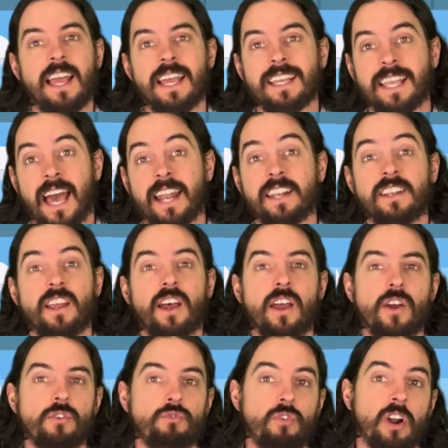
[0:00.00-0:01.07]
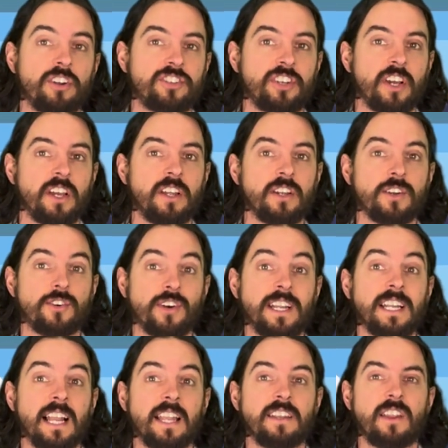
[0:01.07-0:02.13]
Canada, Russia,
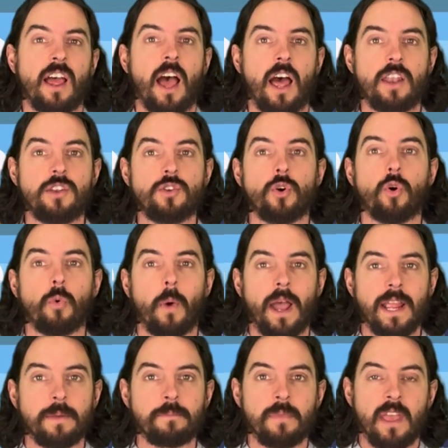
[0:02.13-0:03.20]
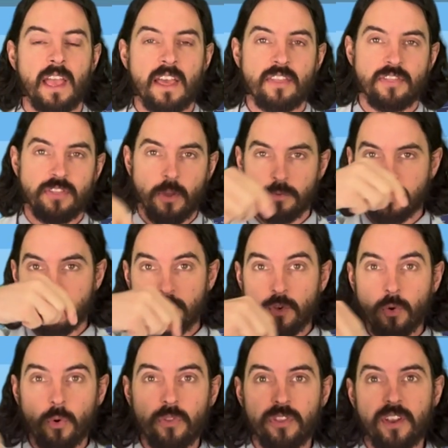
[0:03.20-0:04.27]
Greenland, and Norway, those
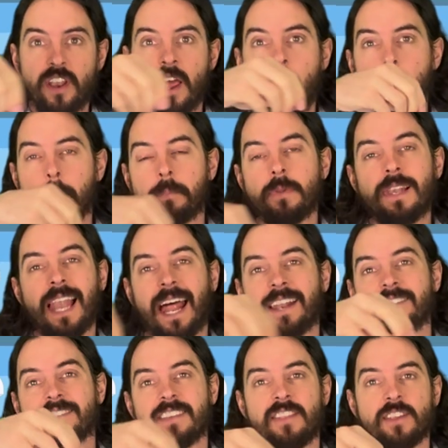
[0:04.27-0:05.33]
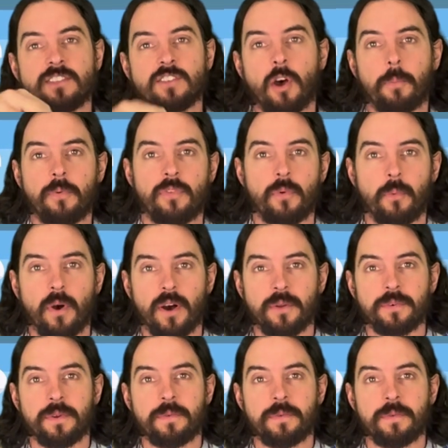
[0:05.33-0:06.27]
northern lands in the top of the world.